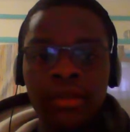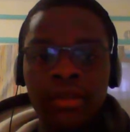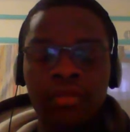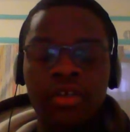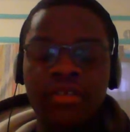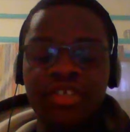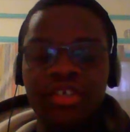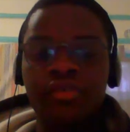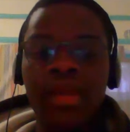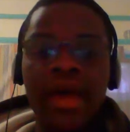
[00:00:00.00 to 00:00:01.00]
general
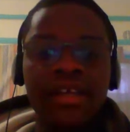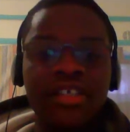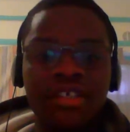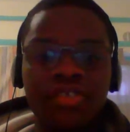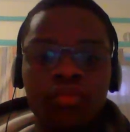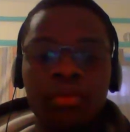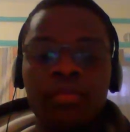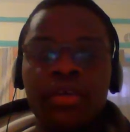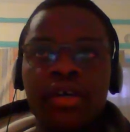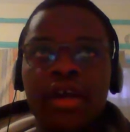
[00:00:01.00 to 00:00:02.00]
architecture will be a
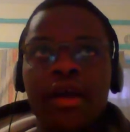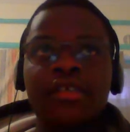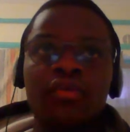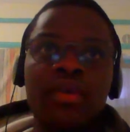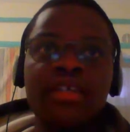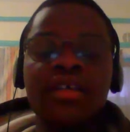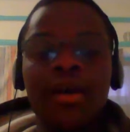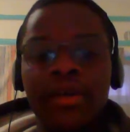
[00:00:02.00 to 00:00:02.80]
character-wise RNN.